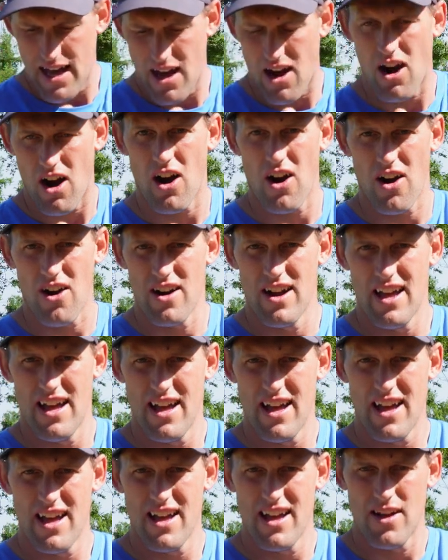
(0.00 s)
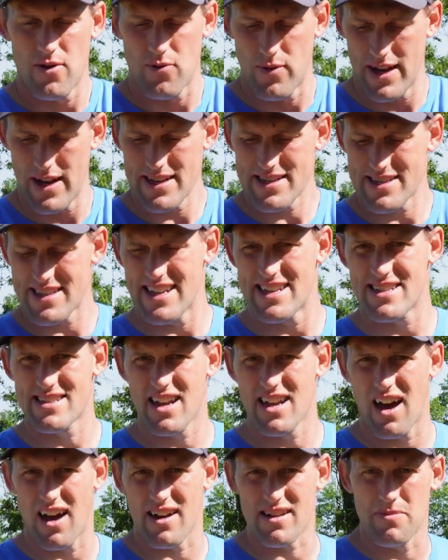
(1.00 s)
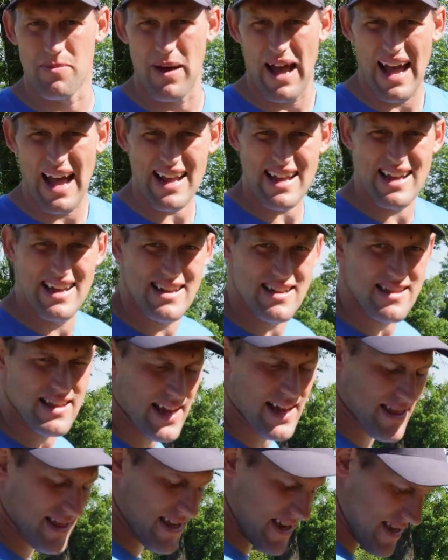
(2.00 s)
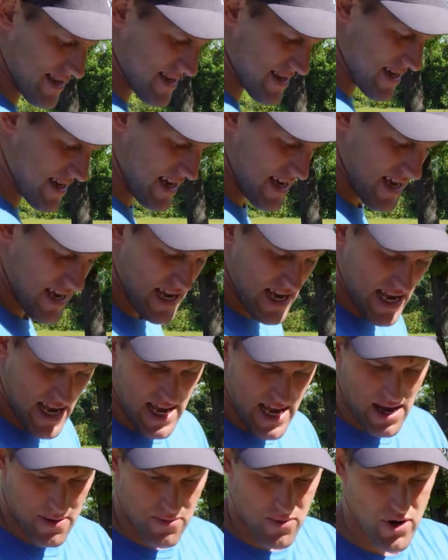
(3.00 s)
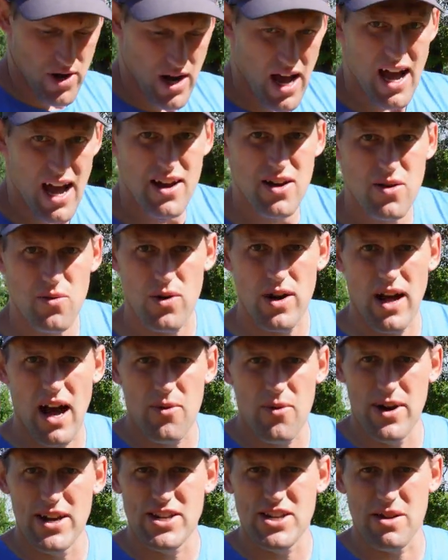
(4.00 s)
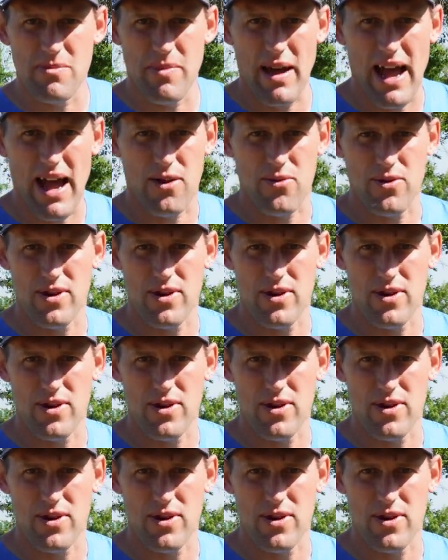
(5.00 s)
Our wrist is cocked back like this, and we're not reaching back.